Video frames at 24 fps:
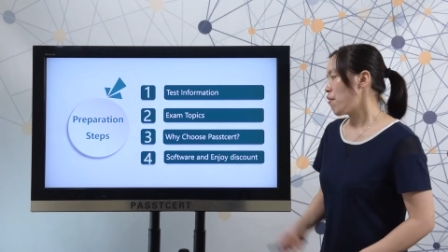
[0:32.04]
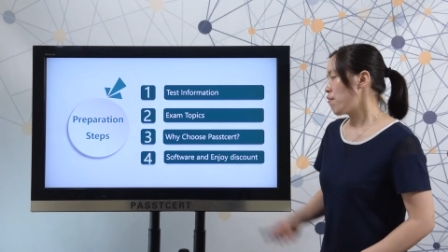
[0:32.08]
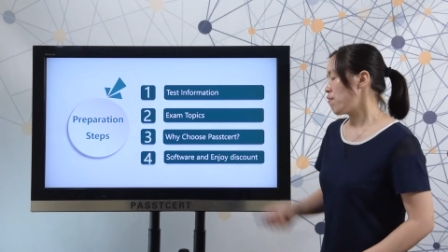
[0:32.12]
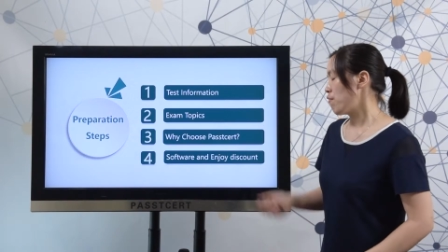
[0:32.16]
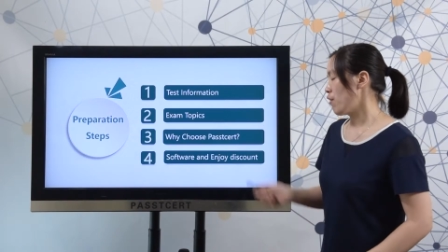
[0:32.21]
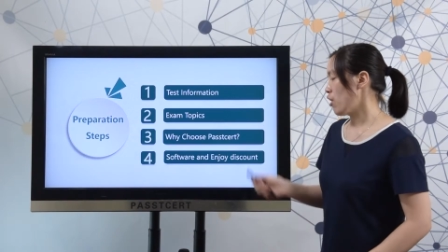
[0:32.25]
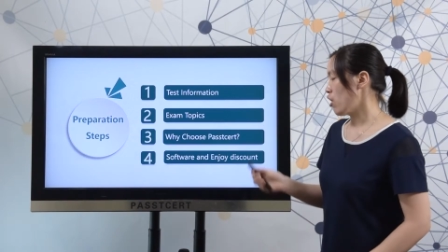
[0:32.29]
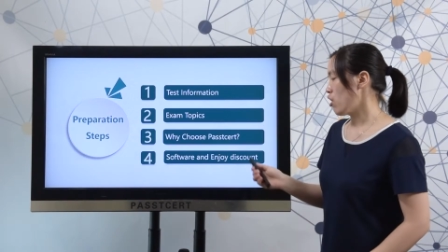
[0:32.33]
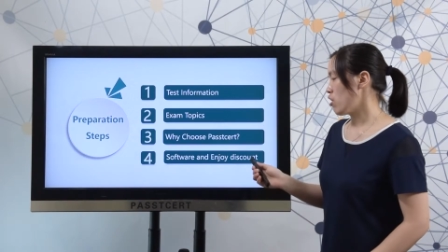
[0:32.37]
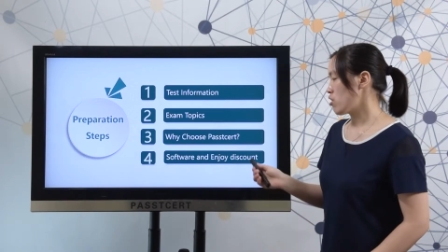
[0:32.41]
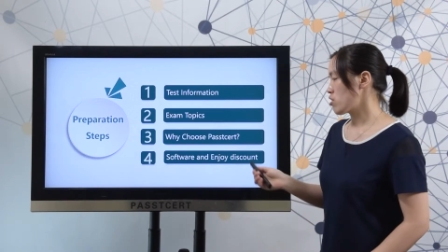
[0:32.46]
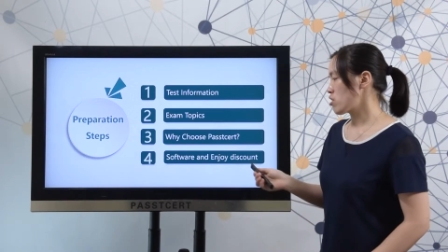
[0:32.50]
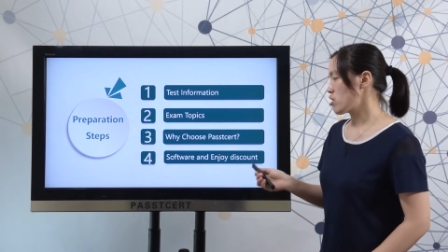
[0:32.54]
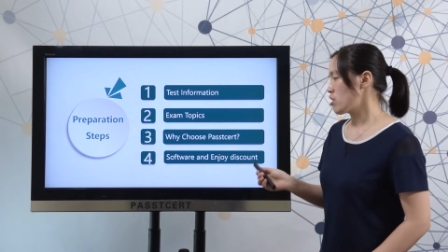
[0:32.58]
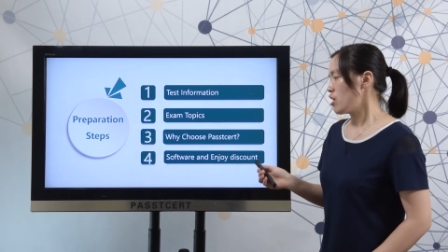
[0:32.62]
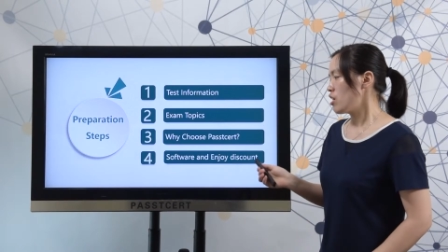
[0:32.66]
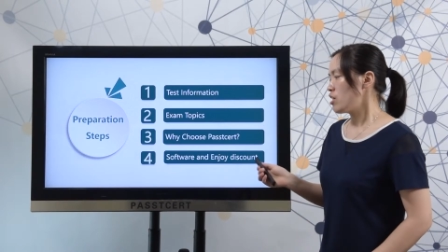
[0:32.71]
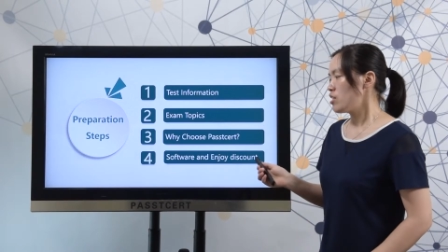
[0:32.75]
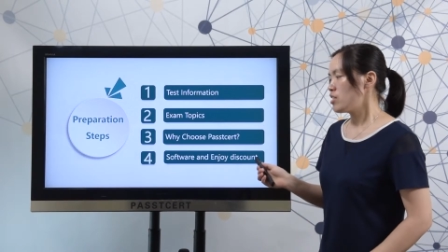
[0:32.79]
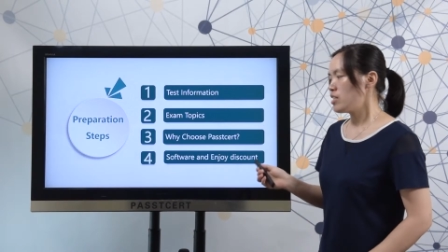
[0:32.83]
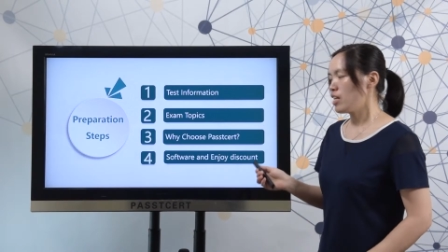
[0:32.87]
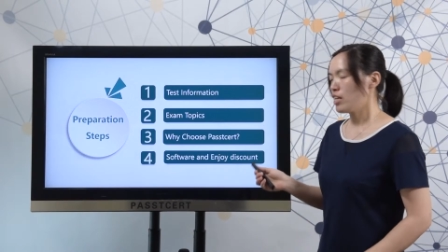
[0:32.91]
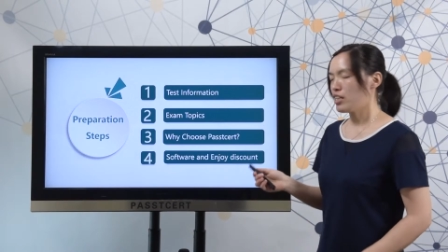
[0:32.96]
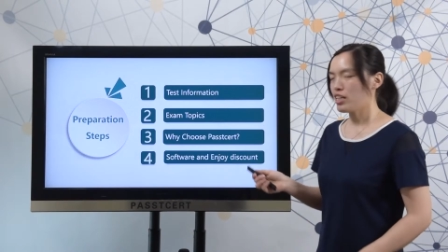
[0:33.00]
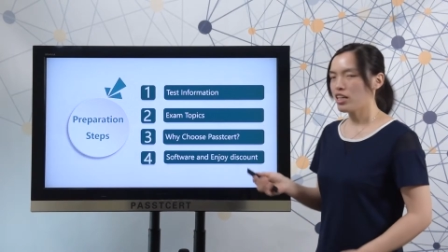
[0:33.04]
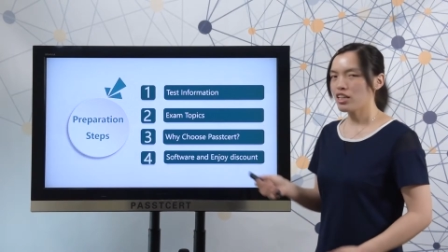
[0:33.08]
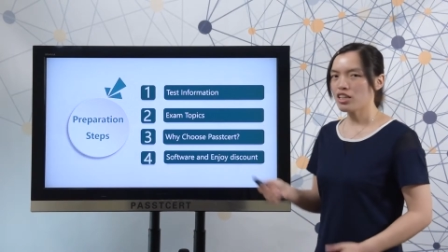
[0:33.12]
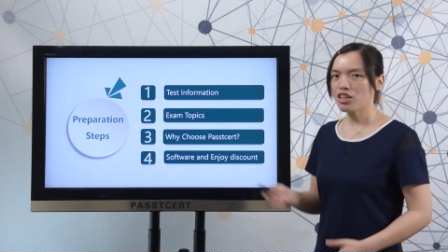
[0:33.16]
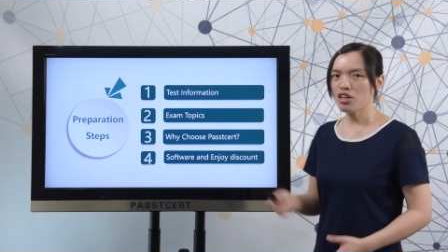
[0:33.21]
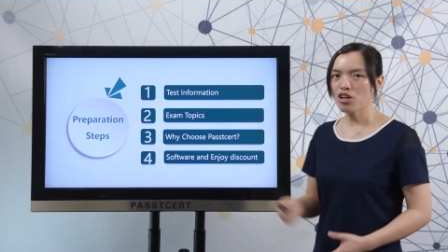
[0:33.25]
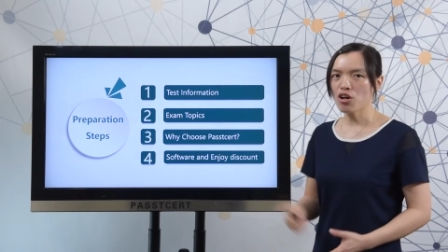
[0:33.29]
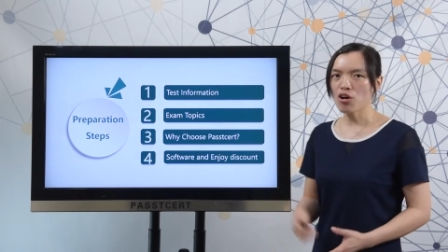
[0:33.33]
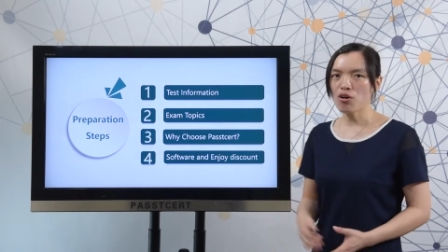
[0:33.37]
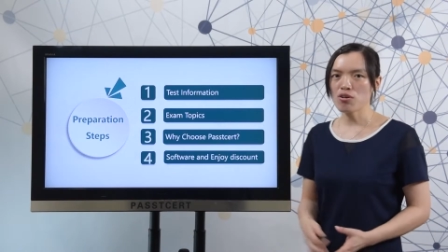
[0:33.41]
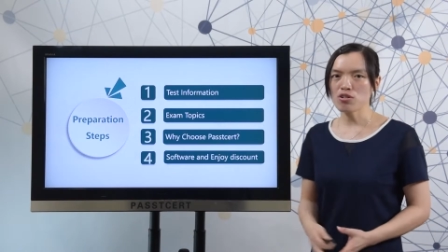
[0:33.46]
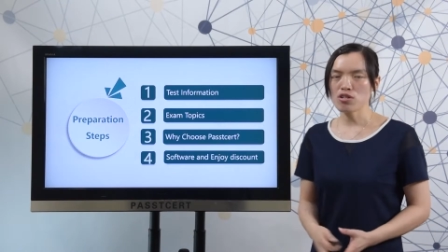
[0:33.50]
Fourth, the
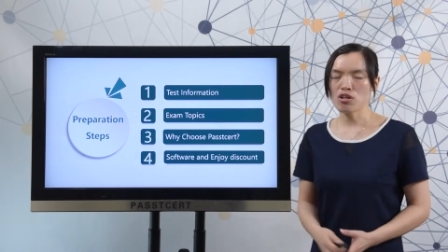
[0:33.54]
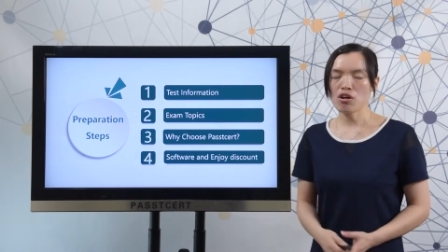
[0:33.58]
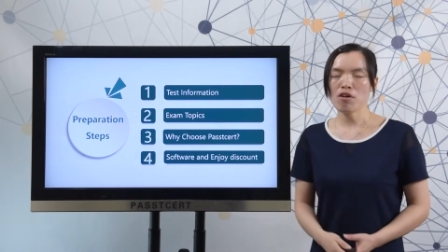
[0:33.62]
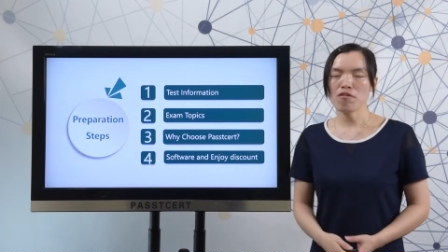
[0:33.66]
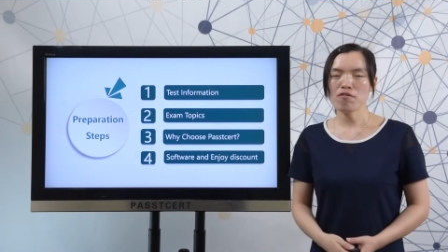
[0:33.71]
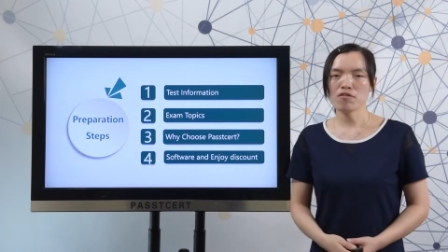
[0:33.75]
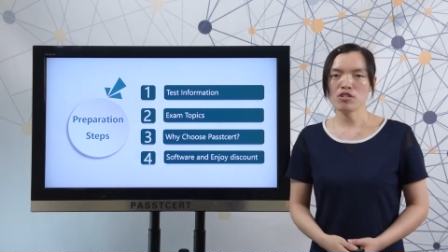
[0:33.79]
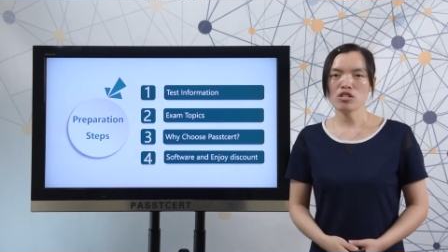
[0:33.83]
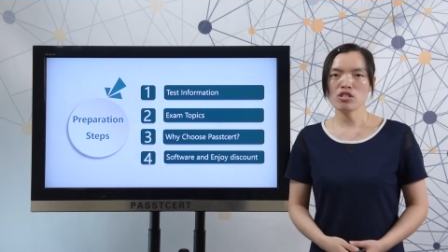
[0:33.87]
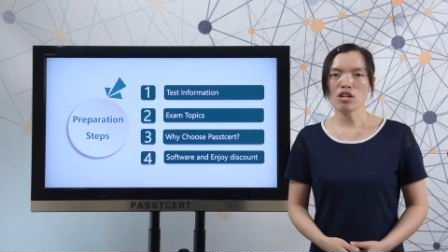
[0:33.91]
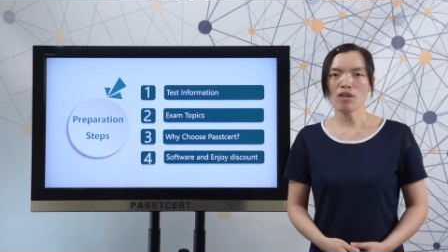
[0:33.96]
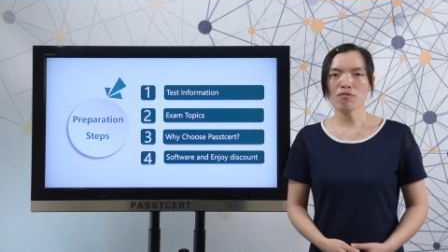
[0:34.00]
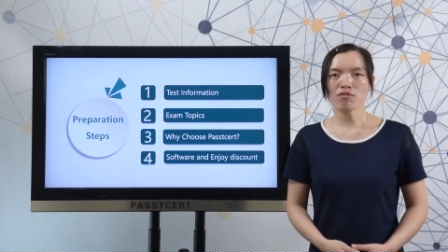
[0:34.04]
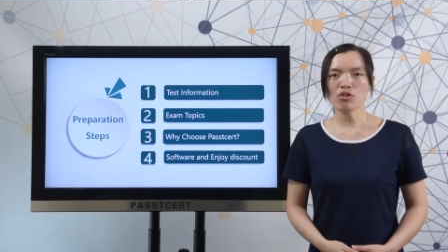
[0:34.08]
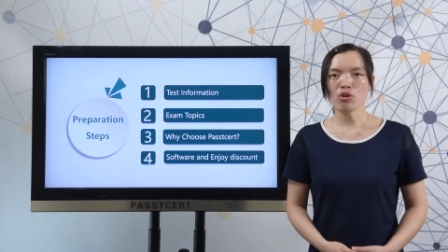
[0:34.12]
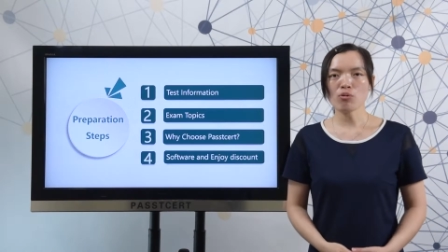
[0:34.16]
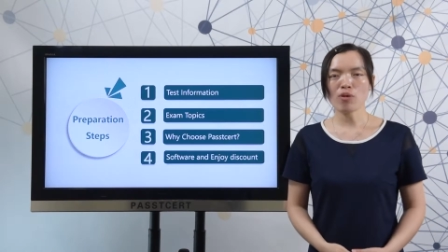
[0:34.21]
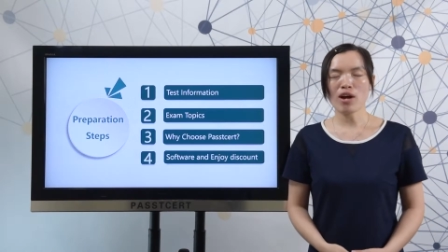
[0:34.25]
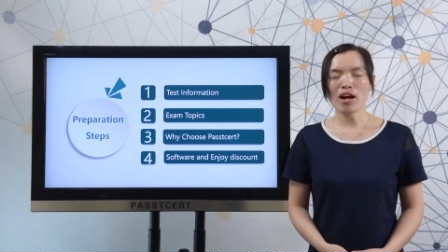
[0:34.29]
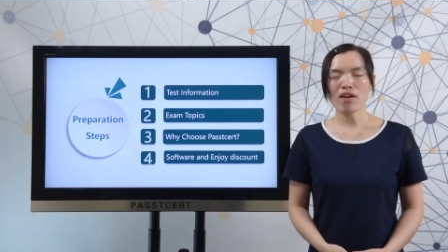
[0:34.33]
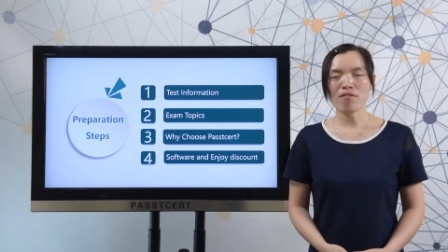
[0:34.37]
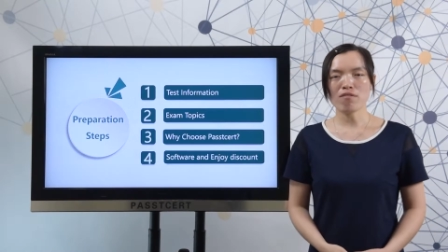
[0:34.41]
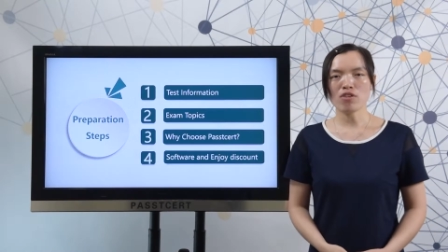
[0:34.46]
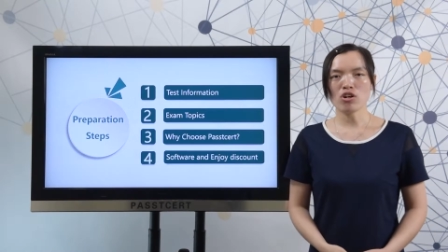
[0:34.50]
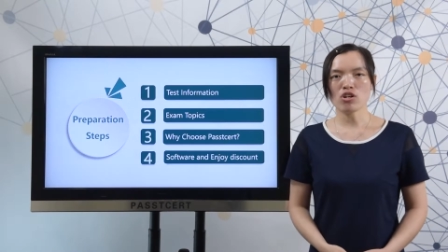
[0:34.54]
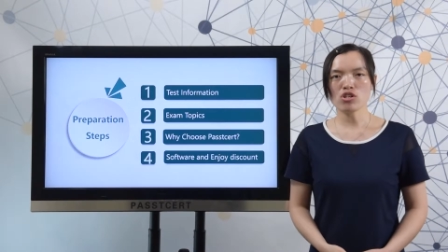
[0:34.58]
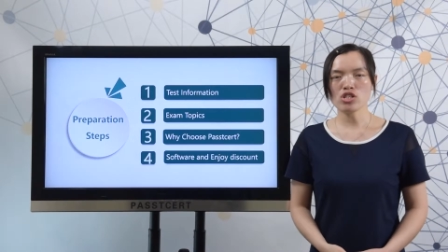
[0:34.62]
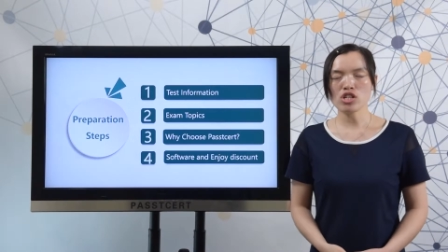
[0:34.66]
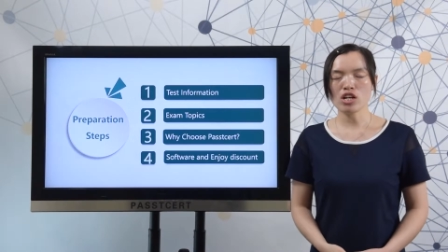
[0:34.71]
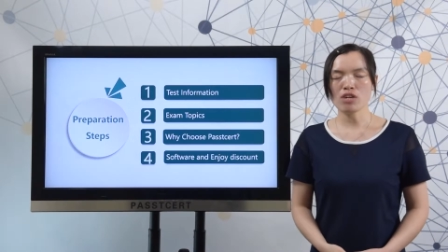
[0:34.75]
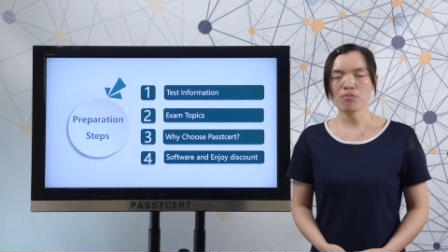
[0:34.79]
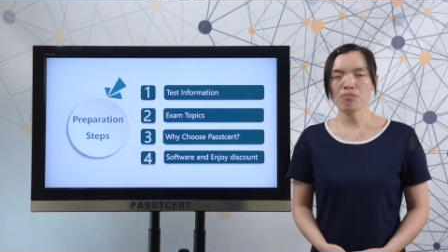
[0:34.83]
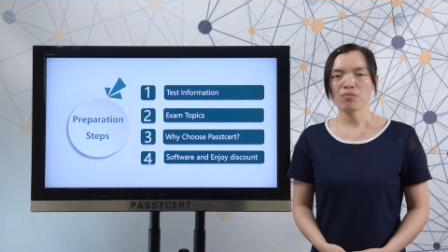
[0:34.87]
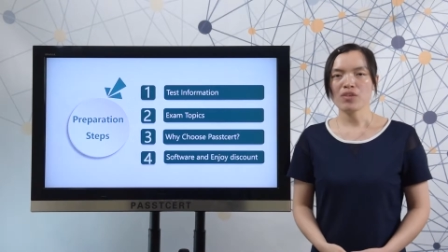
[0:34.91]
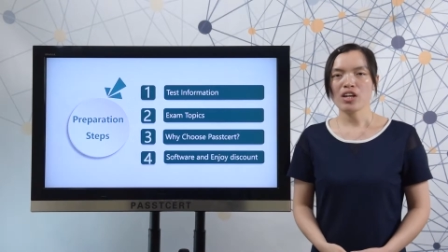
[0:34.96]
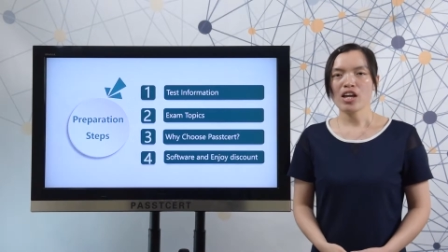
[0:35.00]
details of software
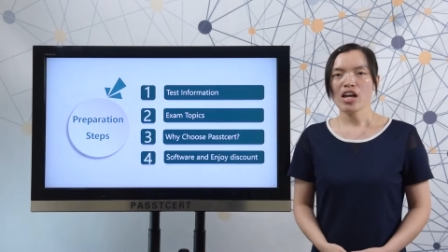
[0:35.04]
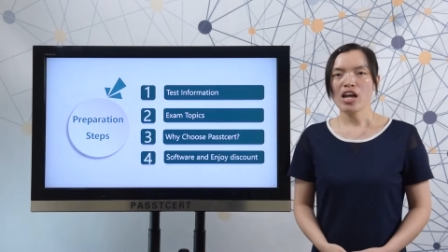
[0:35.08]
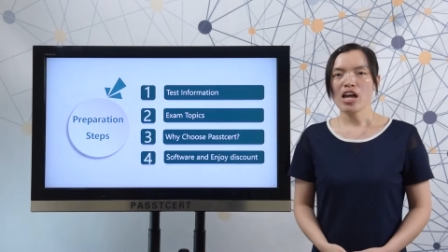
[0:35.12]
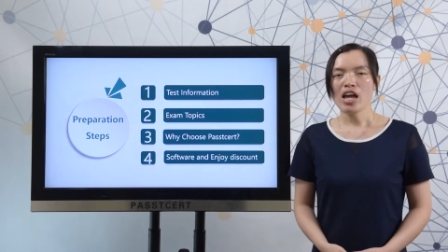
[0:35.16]
version